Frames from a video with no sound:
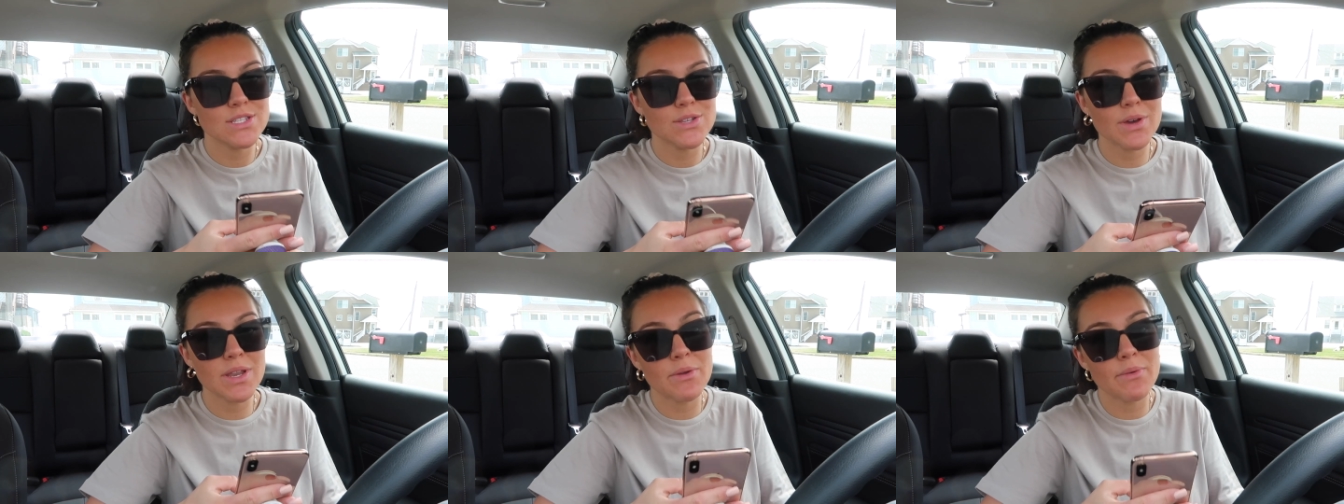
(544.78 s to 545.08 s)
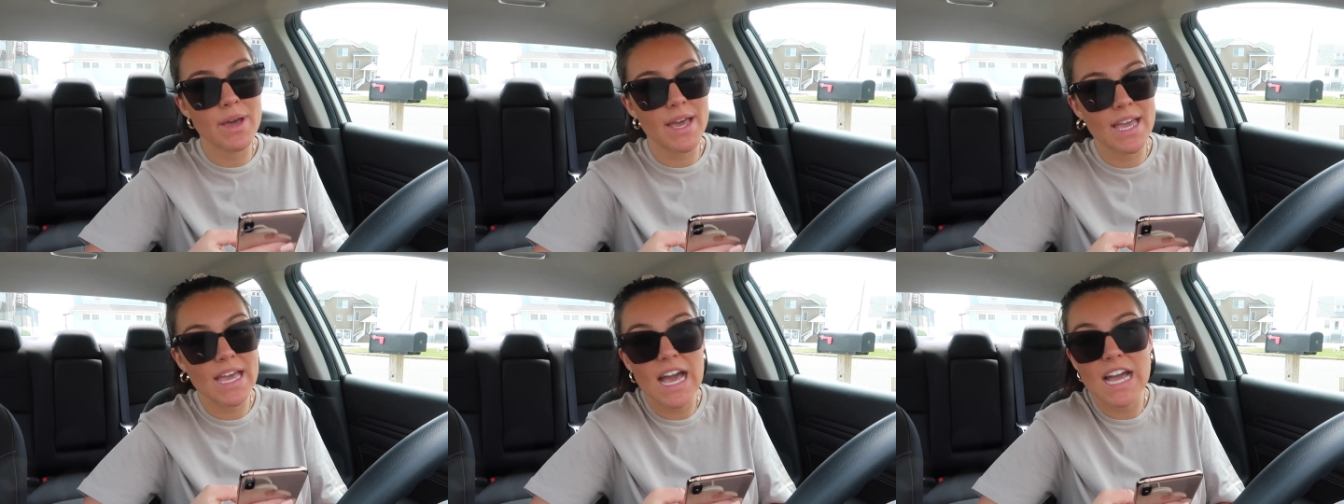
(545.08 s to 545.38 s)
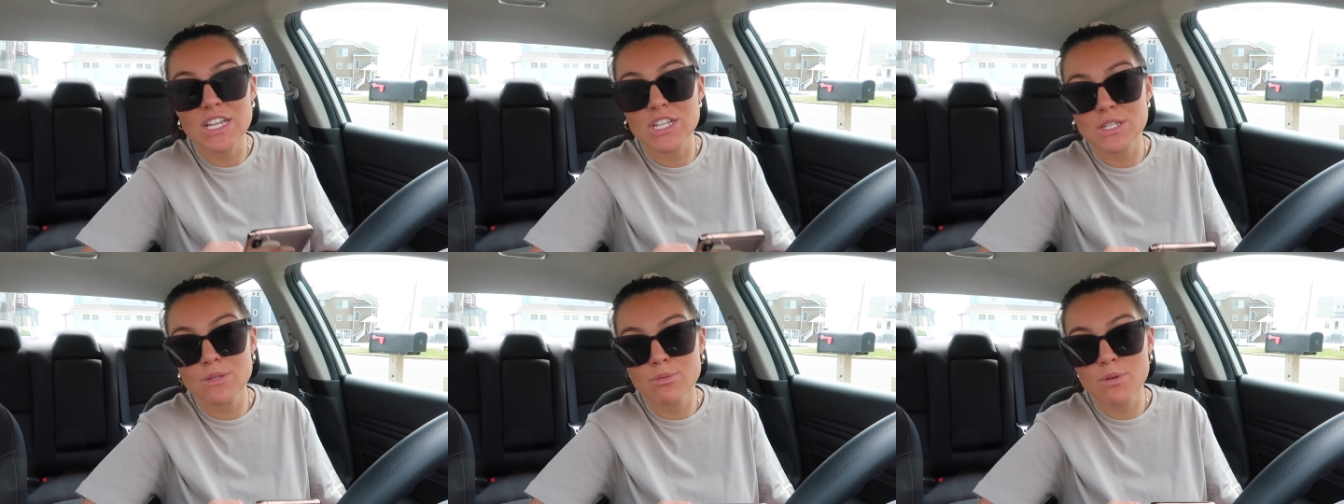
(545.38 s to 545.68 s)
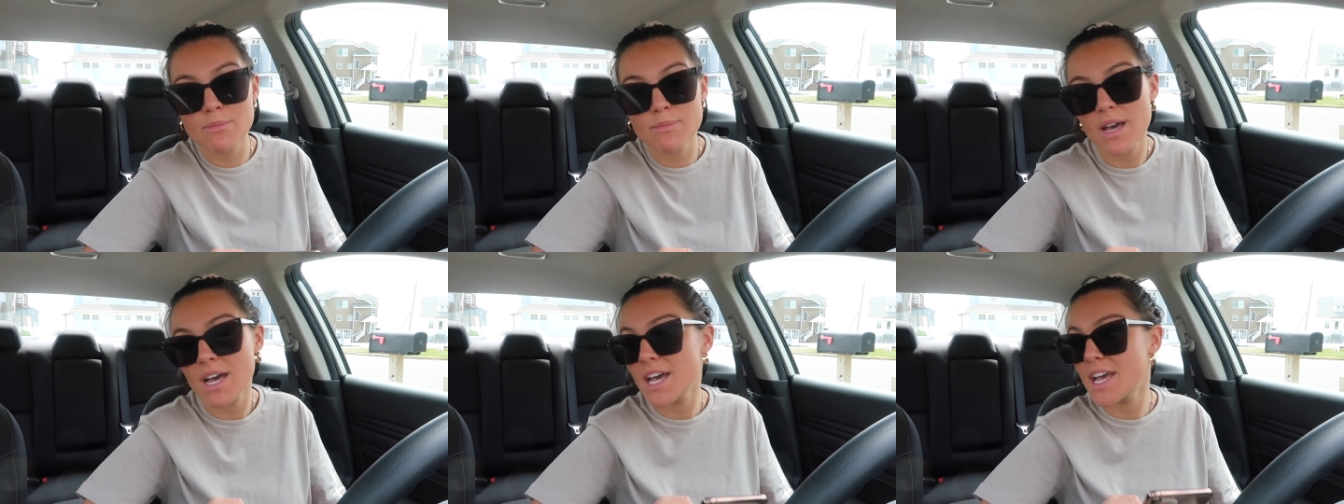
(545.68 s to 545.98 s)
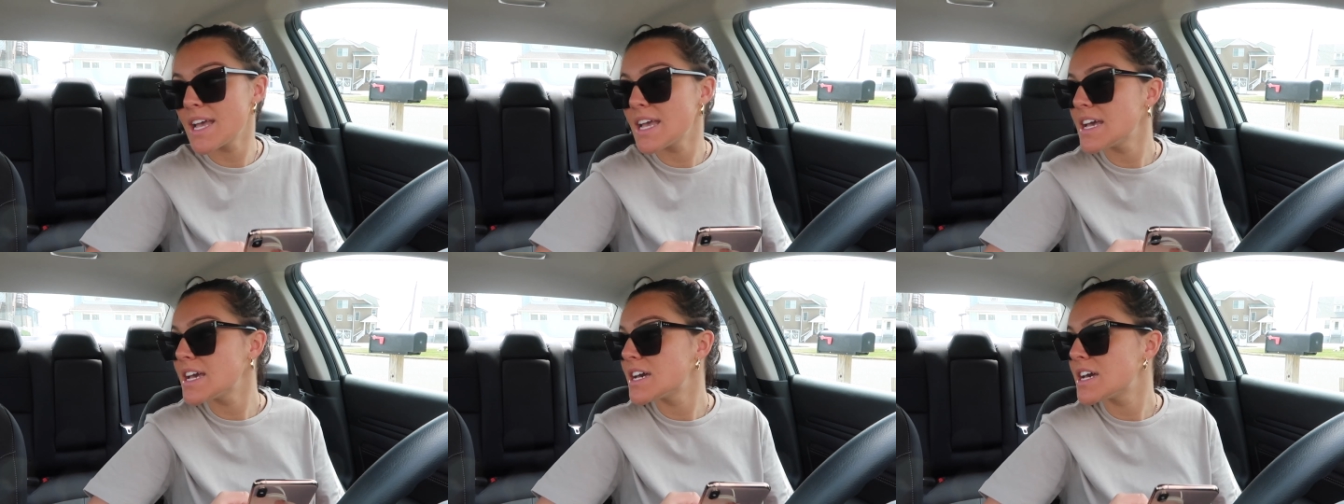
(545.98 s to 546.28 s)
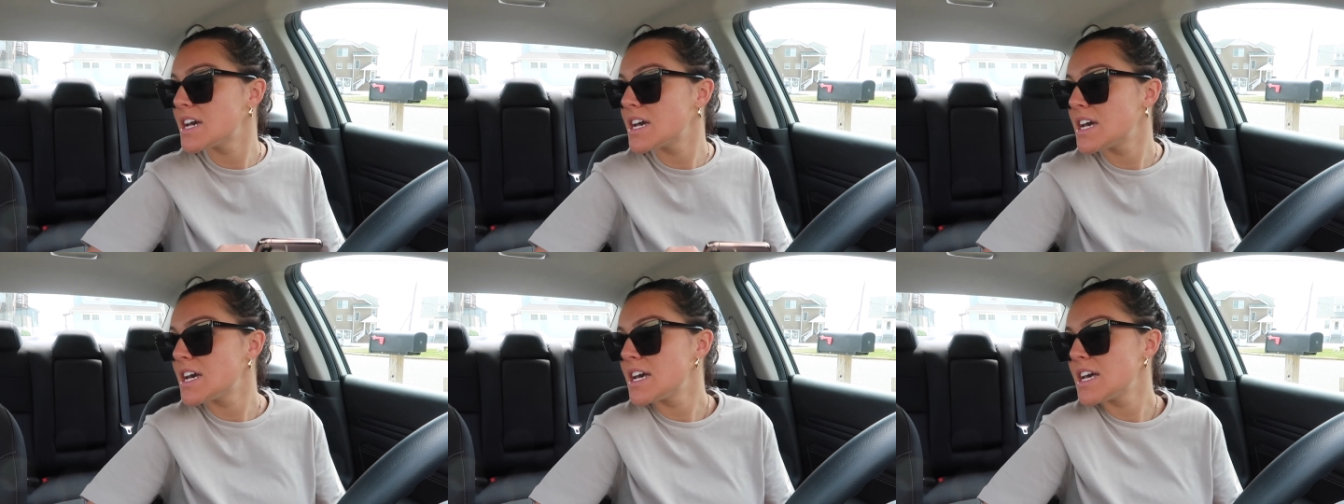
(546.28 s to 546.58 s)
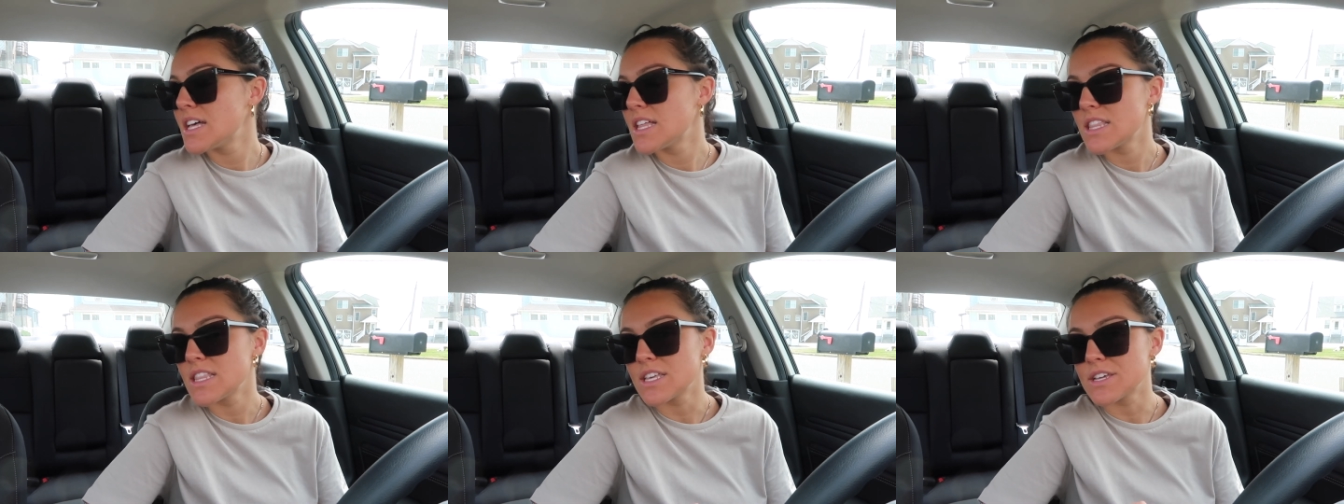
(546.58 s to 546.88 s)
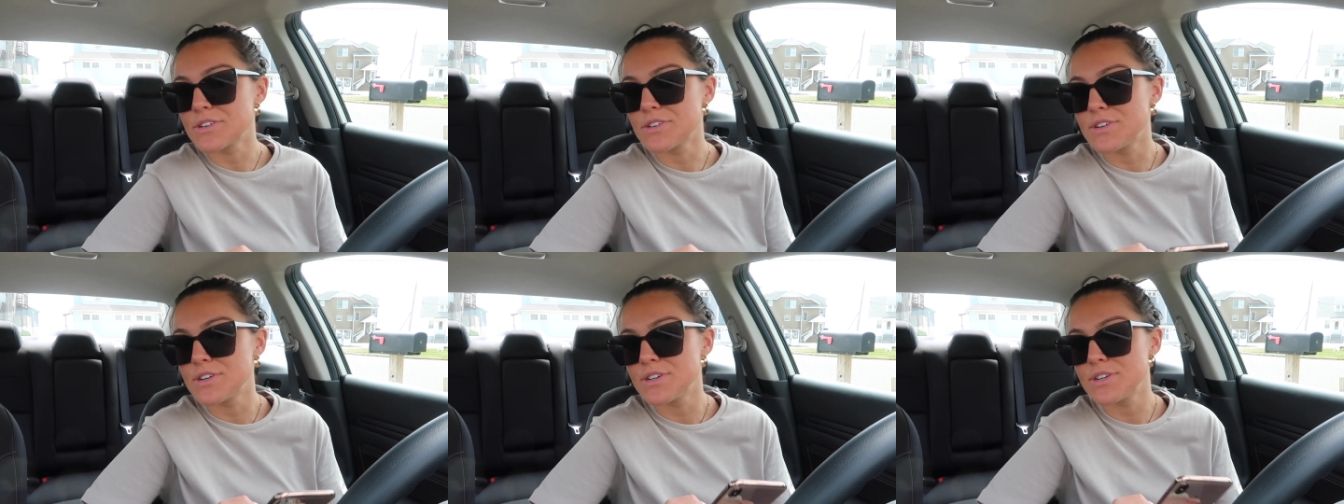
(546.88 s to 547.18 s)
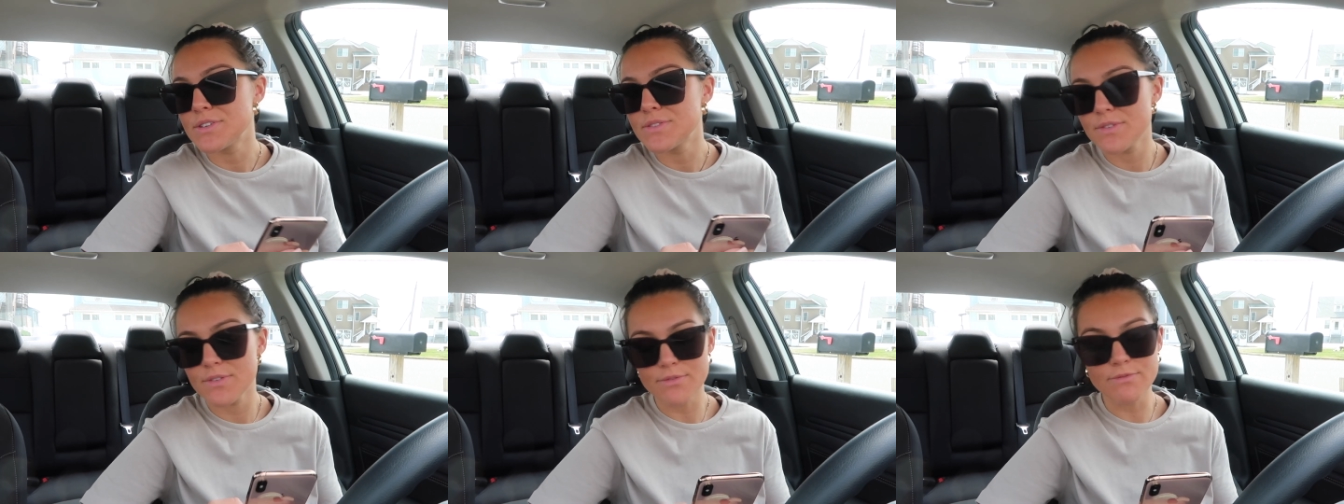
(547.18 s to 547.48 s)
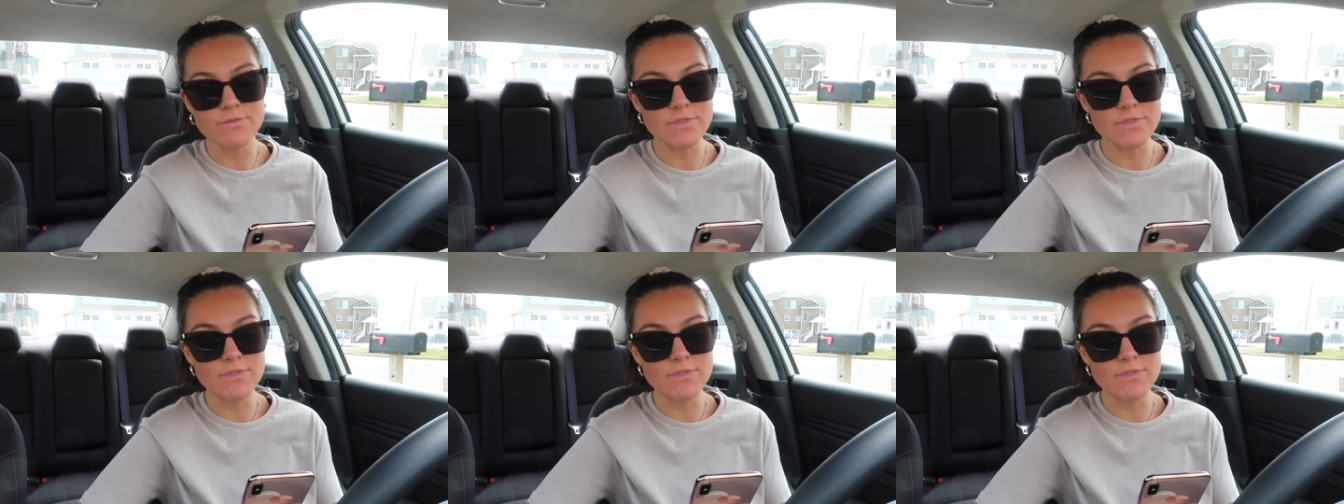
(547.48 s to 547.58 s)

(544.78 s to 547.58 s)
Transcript: So anyway, I just put my little